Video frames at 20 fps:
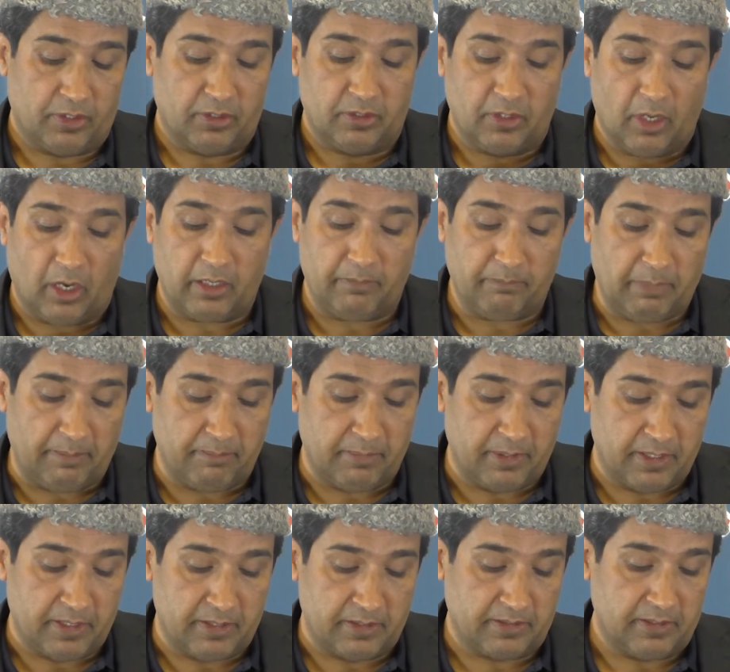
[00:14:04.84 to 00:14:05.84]

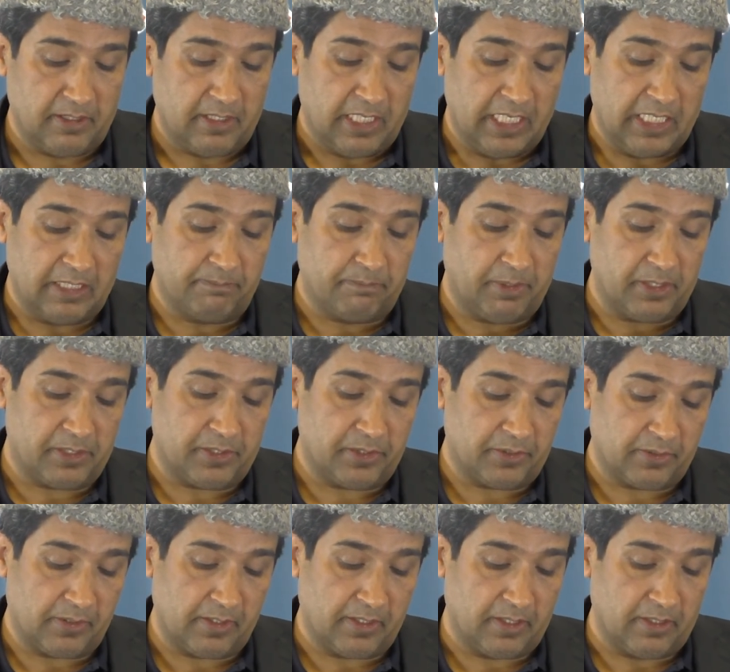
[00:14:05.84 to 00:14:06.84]
non-members, in
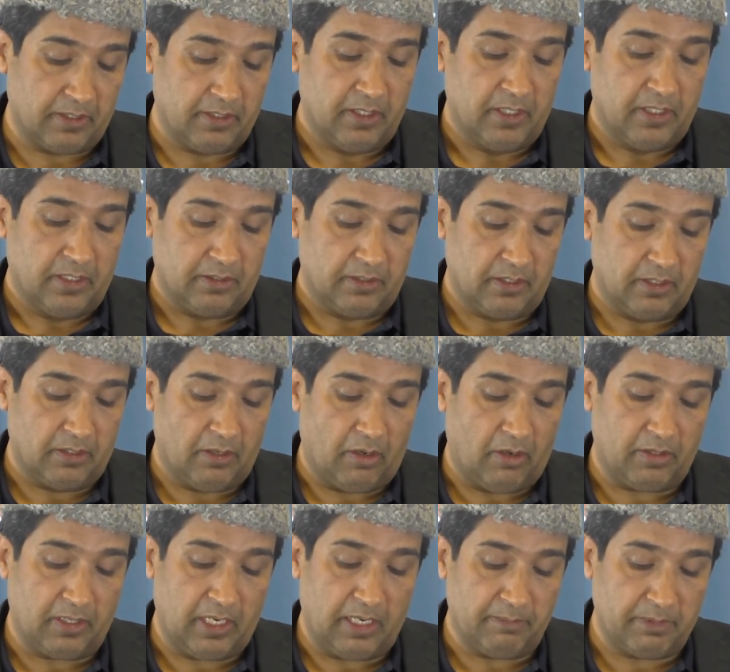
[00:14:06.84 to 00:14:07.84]
particular the
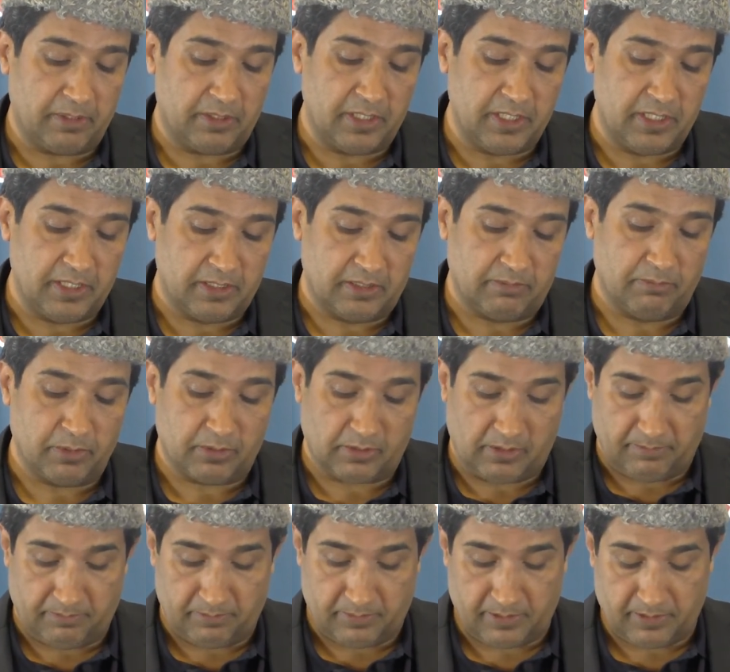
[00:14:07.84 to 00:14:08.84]
non-Ahmadis
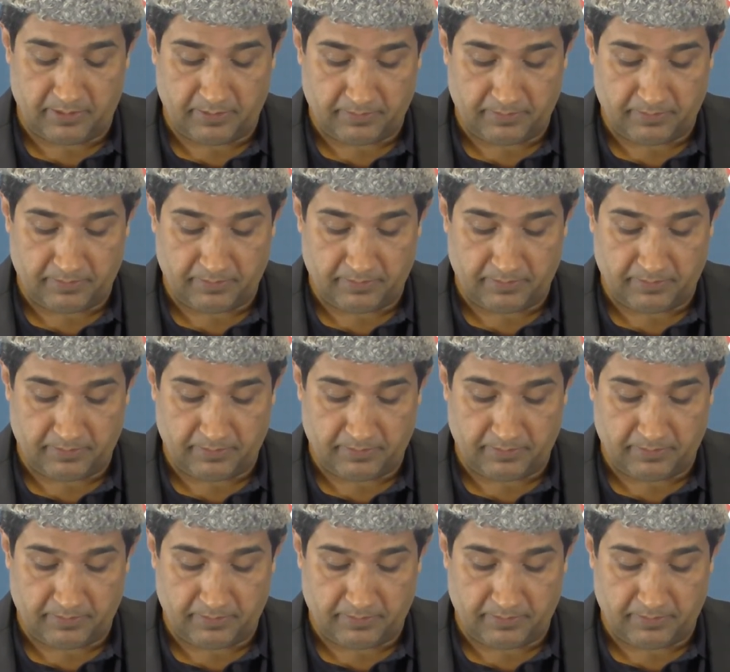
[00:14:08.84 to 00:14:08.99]
Muslims.